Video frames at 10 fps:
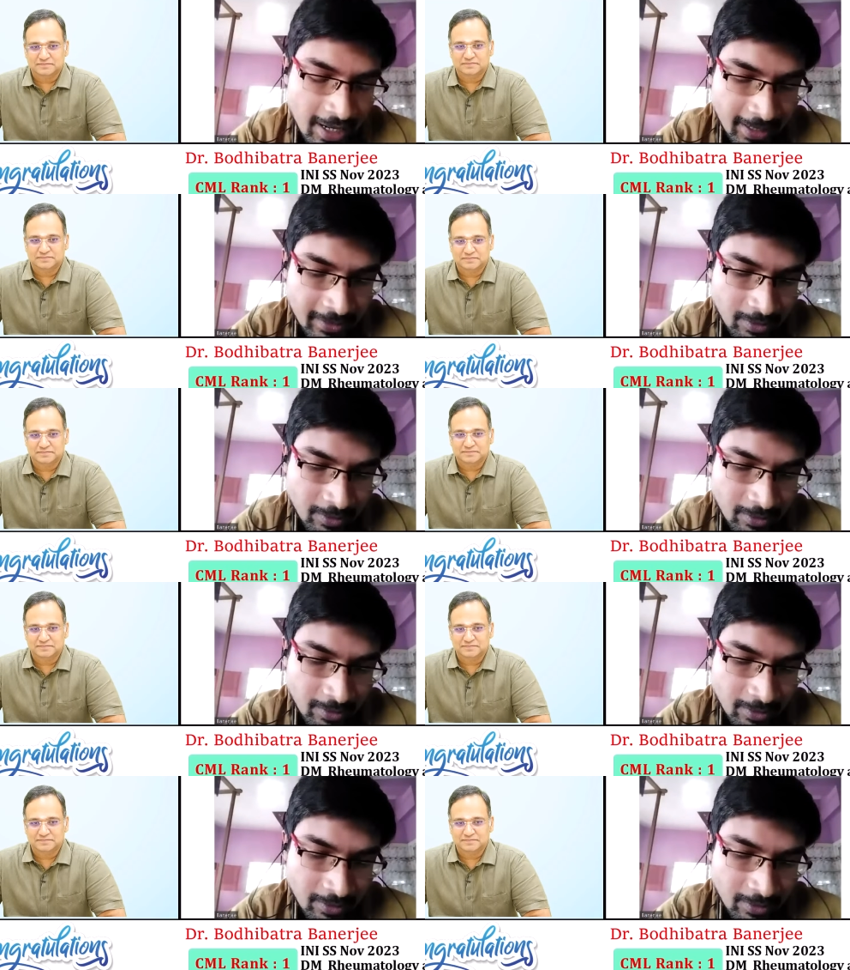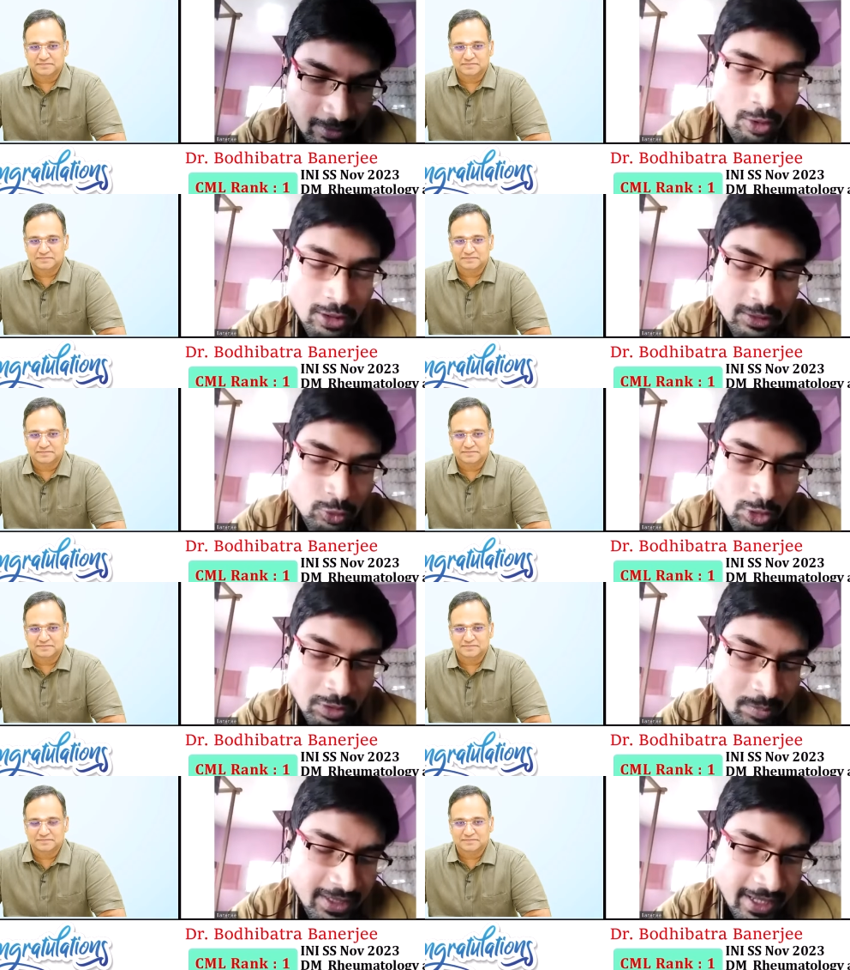Speaker 1: and guides all
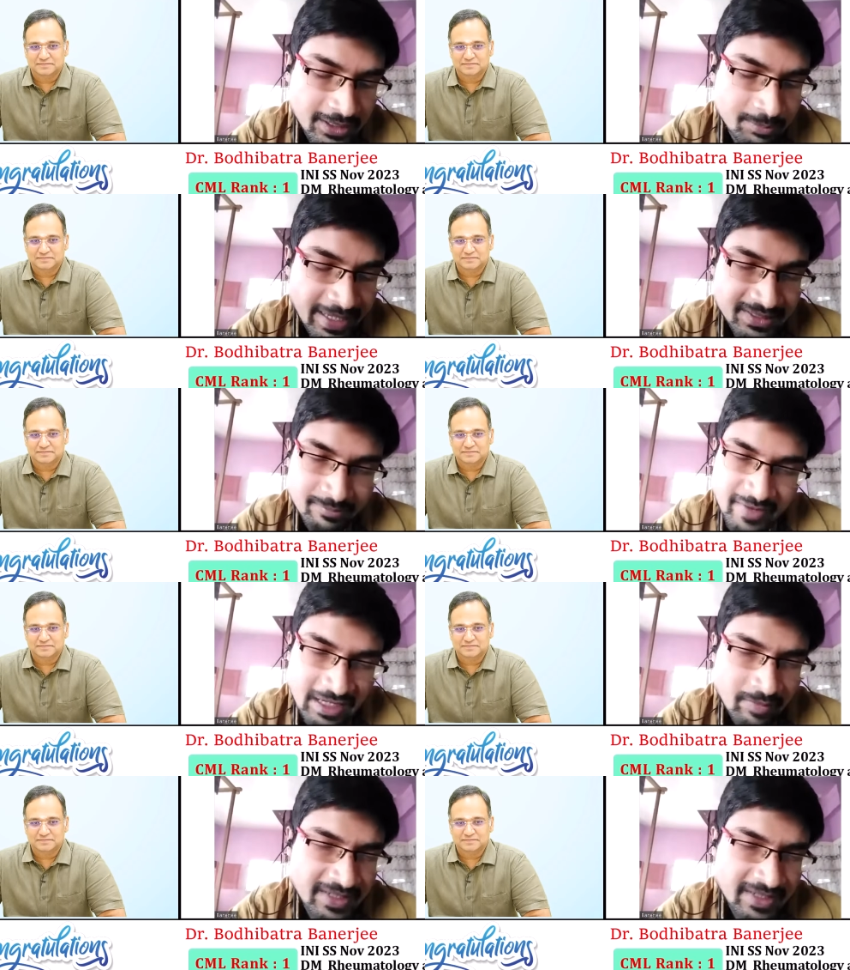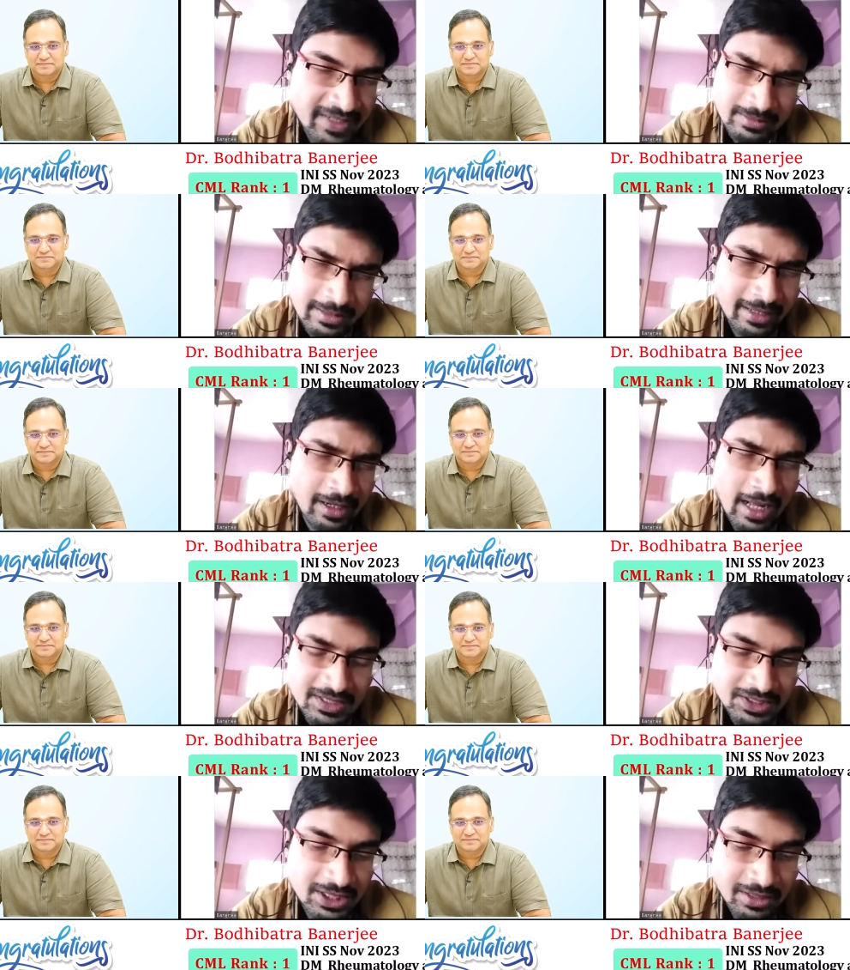told me that very that are
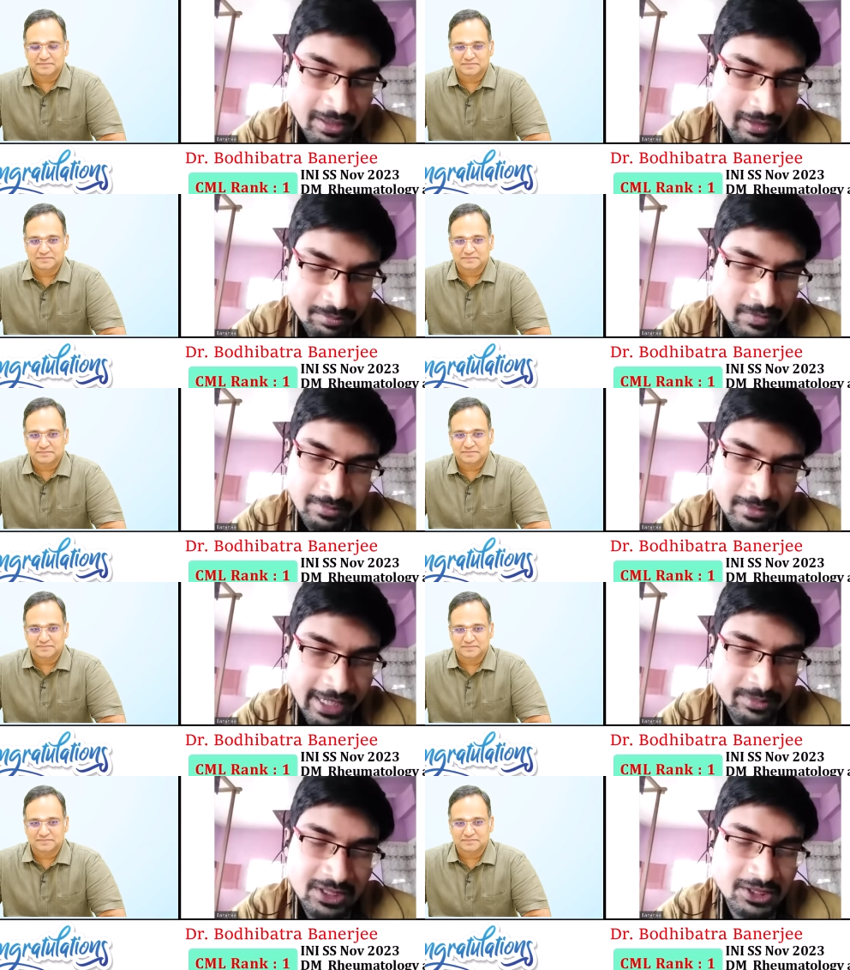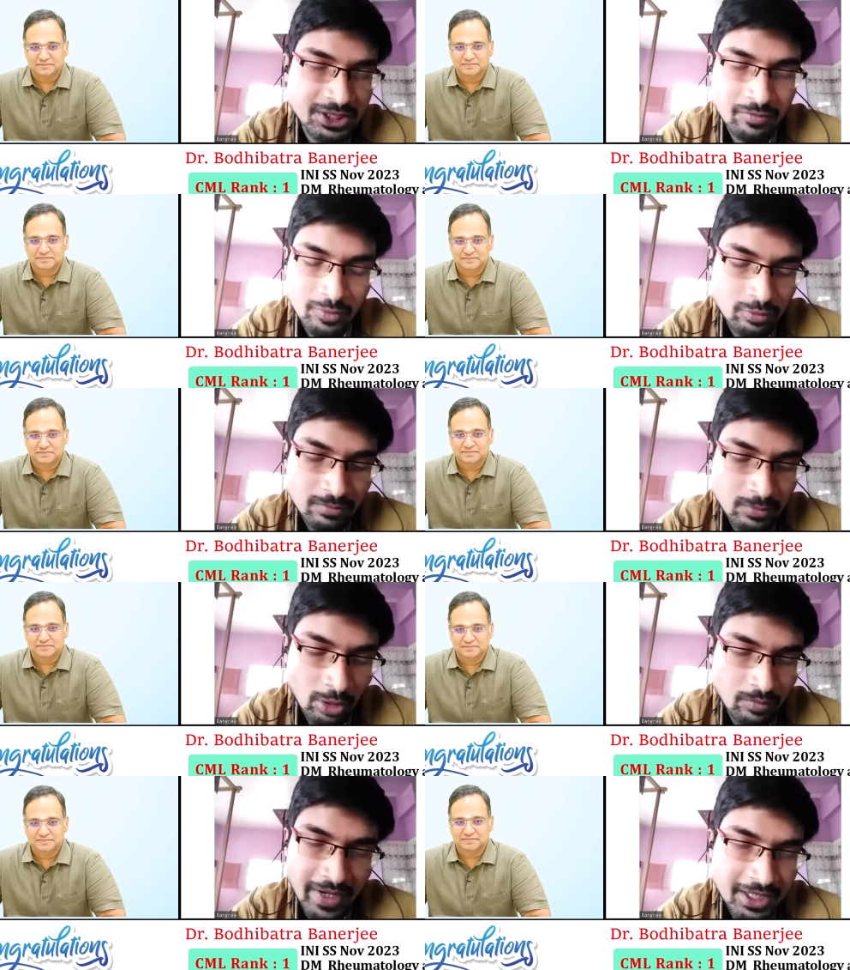asked in the AIIMS interview,
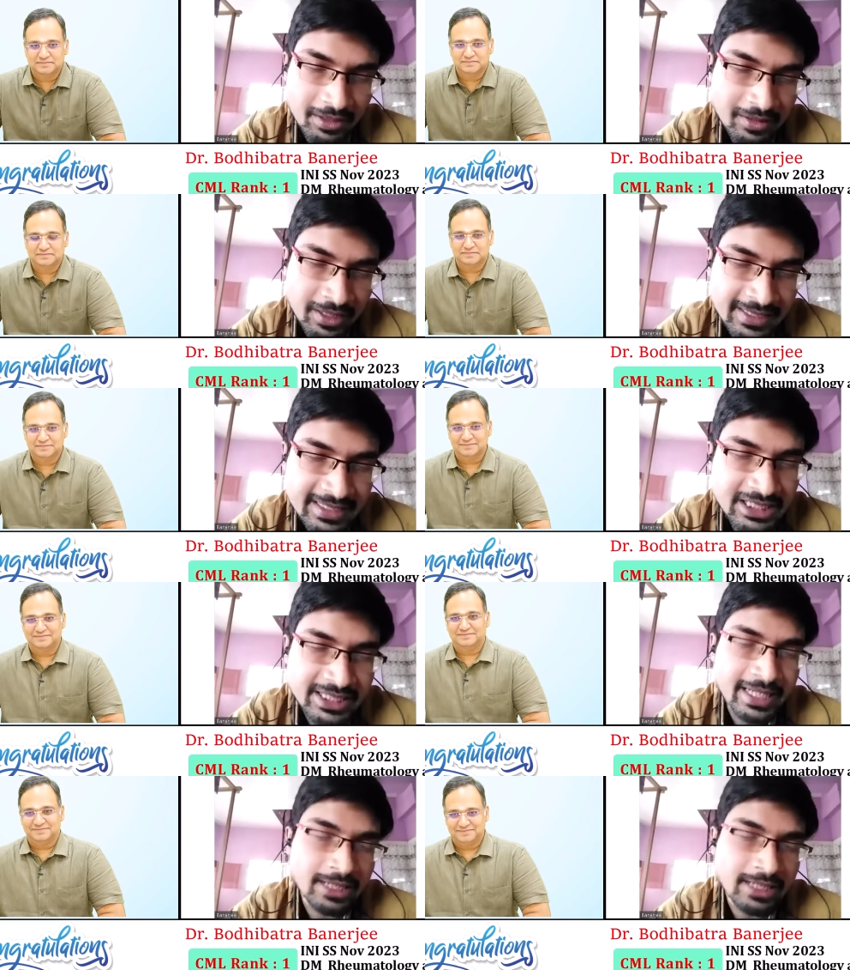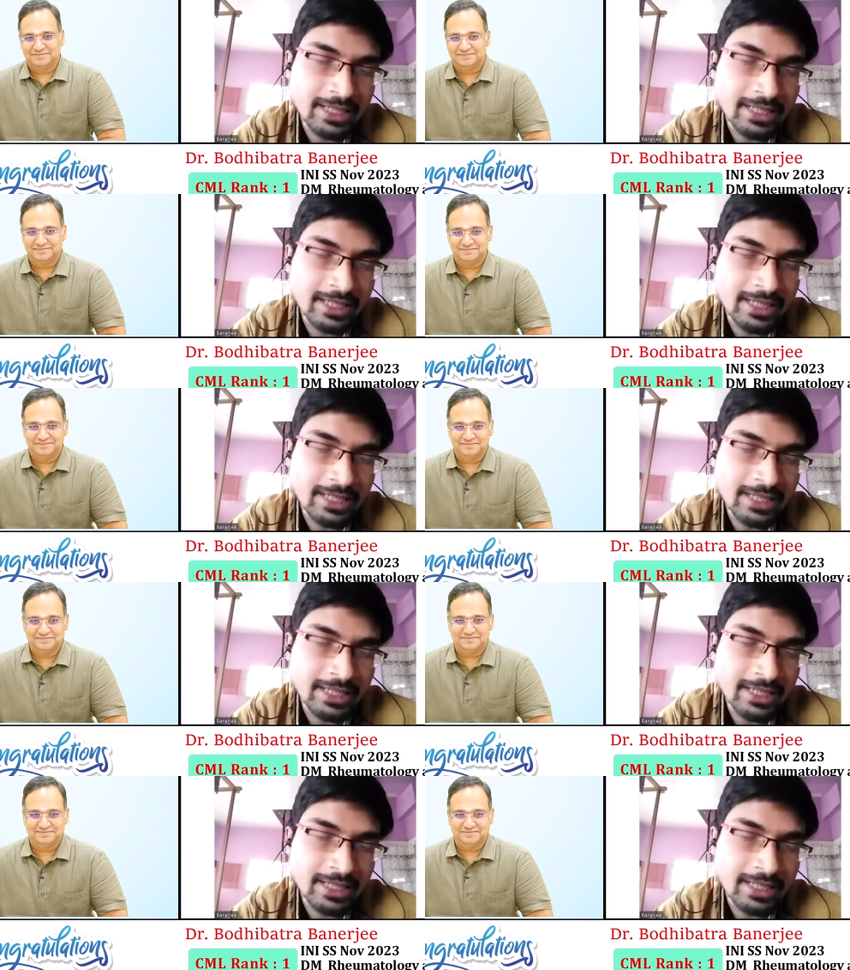not very detailed questions,
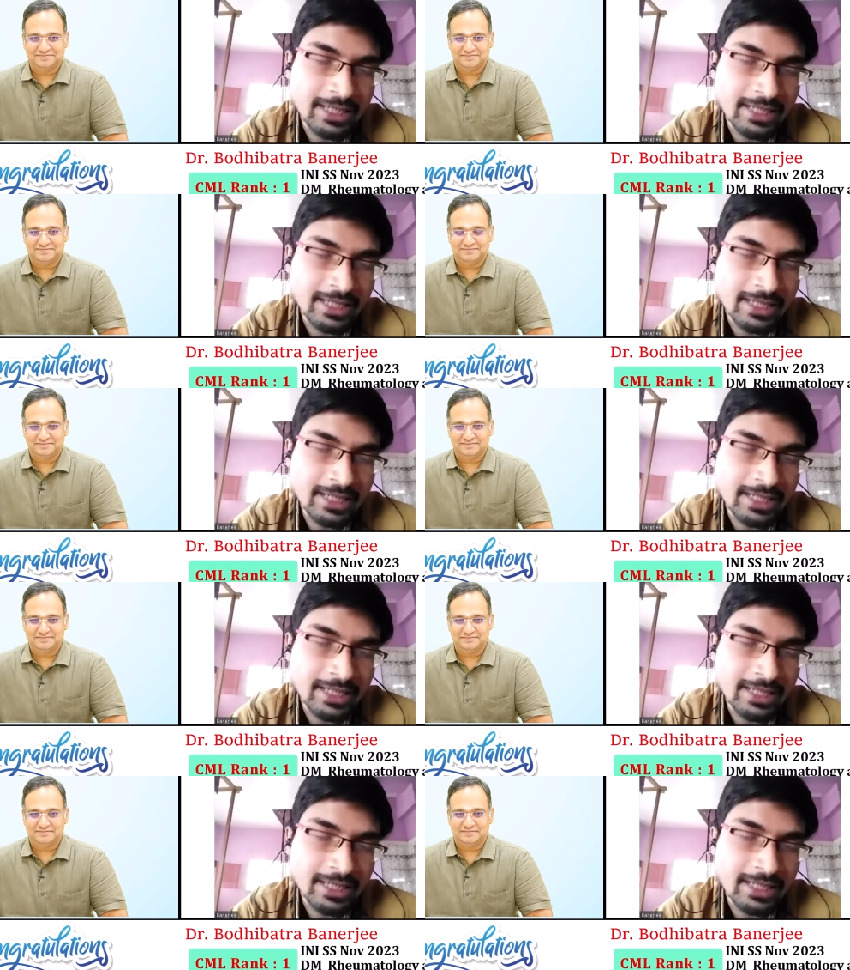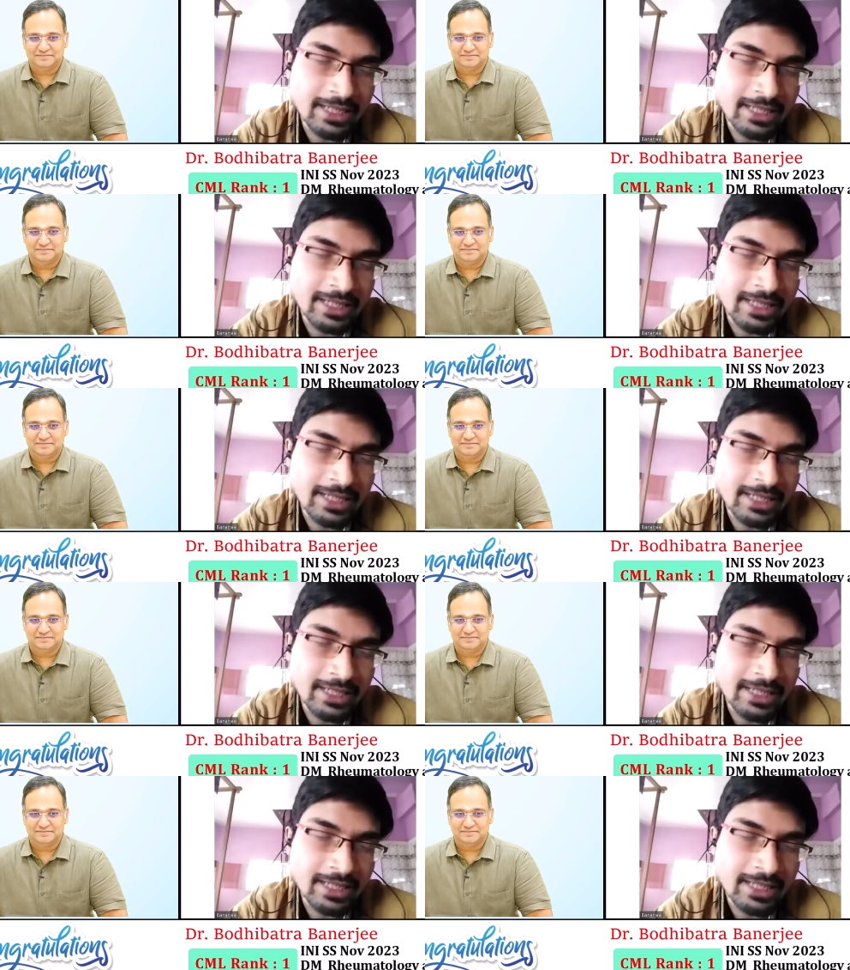very not very one-liners.